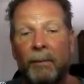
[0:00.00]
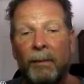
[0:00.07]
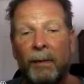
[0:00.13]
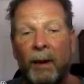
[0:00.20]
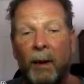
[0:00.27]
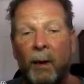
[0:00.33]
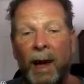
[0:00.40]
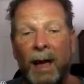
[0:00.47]

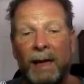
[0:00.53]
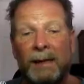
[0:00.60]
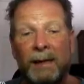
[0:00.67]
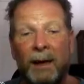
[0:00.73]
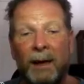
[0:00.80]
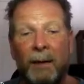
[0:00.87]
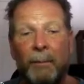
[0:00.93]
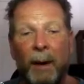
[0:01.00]
they're
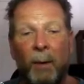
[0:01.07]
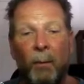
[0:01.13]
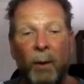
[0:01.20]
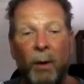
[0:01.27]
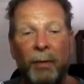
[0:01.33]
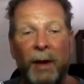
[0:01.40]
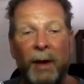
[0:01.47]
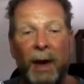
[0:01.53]
asking about
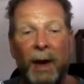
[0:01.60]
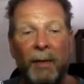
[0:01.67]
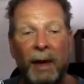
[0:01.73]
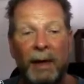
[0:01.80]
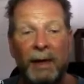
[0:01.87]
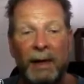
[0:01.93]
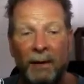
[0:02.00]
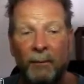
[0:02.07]
what the
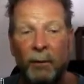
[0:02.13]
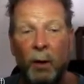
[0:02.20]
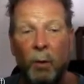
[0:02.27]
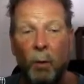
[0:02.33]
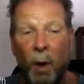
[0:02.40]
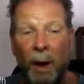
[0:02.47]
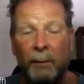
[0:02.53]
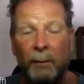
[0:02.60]
they give you
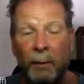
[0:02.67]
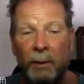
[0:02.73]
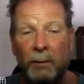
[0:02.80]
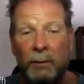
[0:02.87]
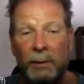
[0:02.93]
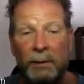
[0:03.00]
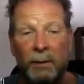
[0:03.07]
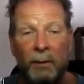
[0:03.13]
one
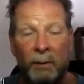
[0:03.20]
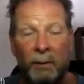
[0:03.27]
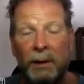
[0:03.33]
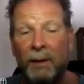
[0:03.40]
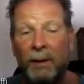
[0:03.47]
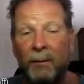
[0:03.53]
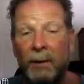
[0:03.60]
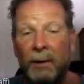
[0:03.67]
root, so they're
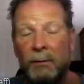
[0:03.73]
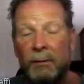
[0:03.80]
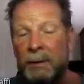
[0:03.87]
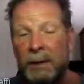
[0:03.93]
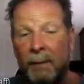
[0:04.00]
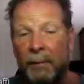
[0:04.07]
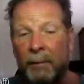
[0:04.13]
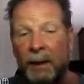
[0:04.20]
giving you
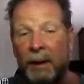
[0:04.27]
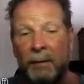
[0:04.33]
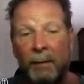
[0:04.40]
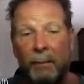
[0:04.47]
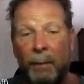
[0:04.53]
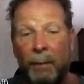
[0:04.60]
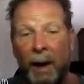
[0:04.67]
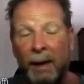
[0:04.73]
something in the
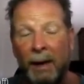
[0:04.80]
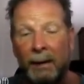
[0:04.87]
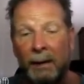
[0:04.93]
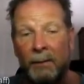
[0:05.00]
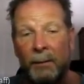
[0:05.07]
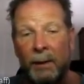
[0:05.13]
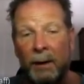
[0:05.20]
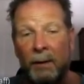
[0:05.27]

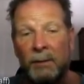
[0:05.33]
bracket there.